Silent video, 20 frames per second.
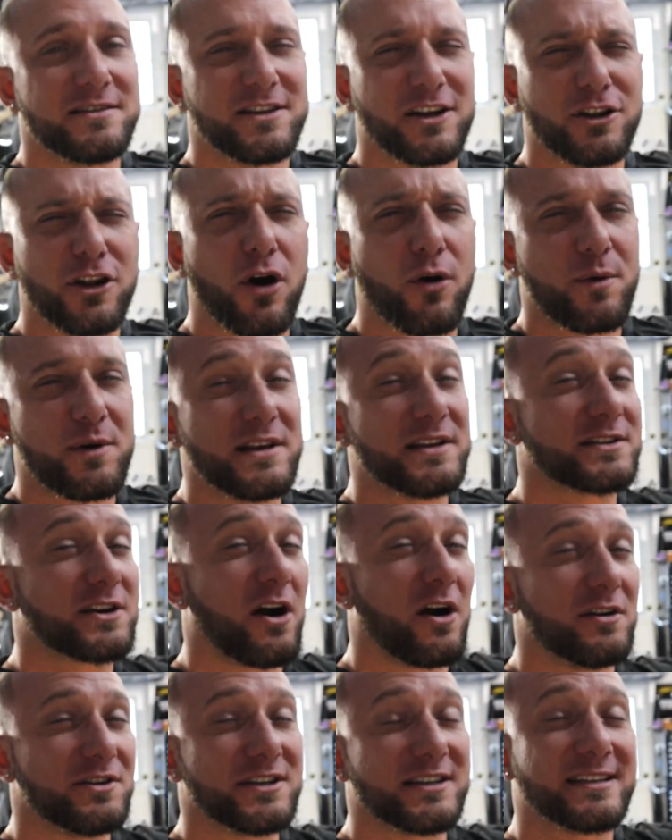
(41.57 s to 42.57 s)
to lower this
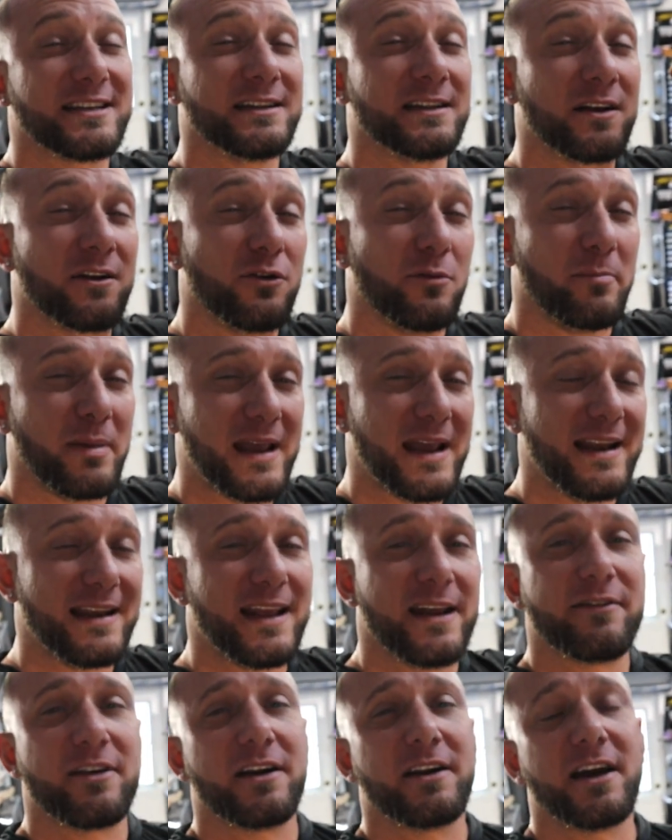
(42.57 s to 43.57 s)
car just a little bit and
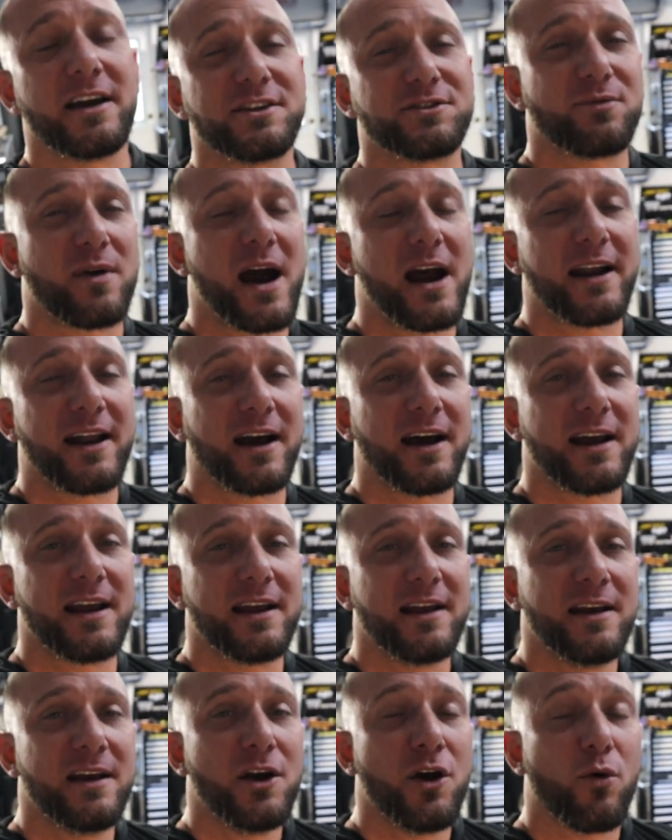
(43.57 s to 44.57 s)
give it a nice ride height.
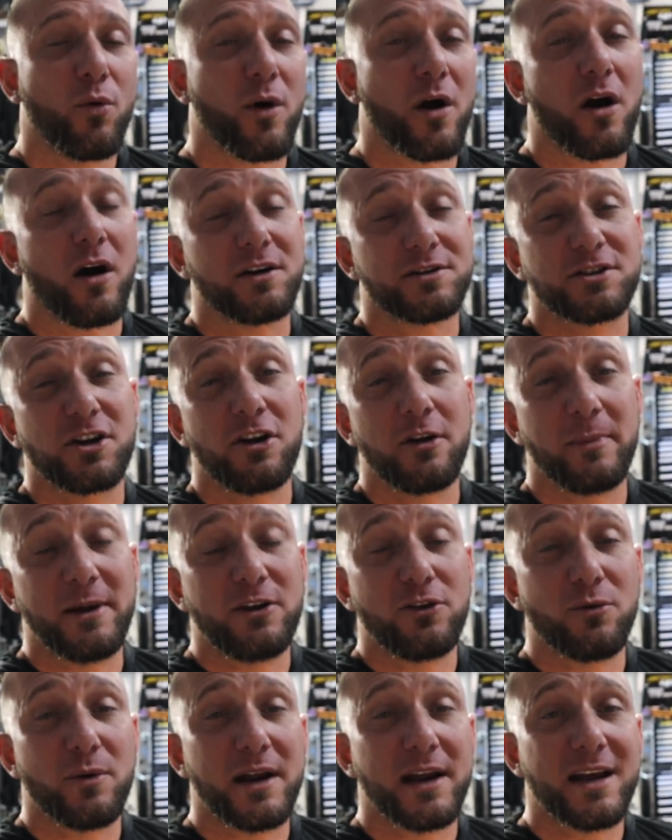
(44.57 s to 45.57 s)
We're also going to
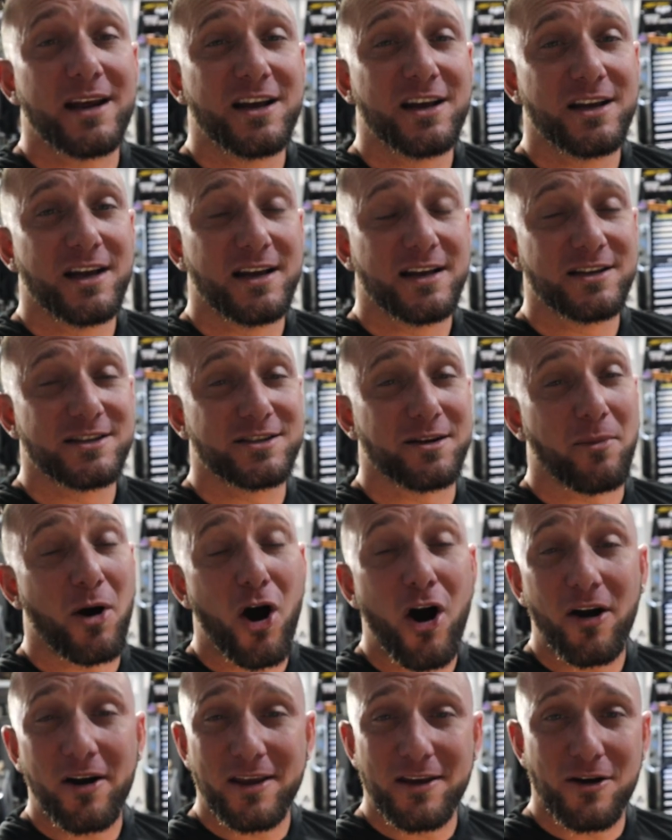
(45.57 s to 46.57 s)
be doing some
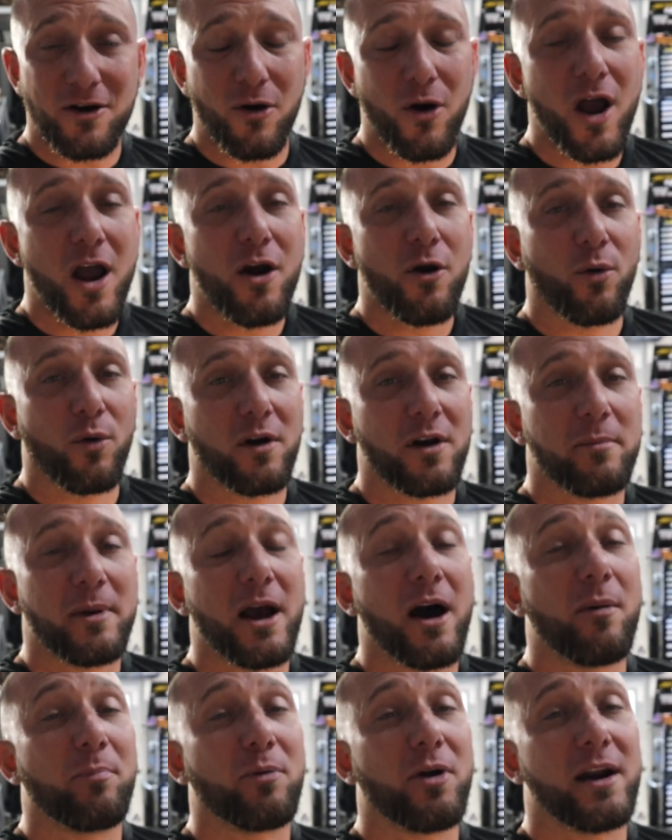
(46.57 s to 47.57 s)
audio. We're going to
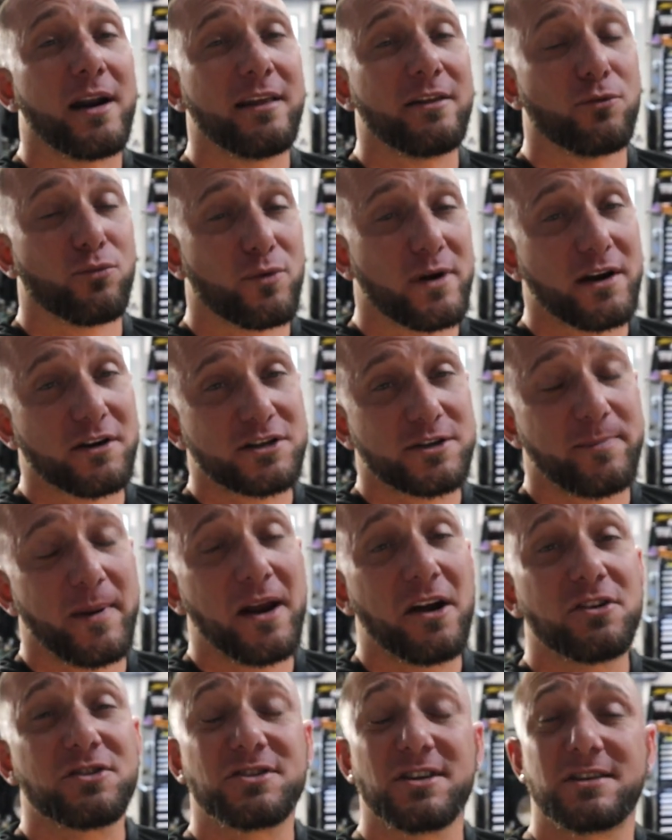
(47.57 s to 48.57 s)
be upgrading the rear speakers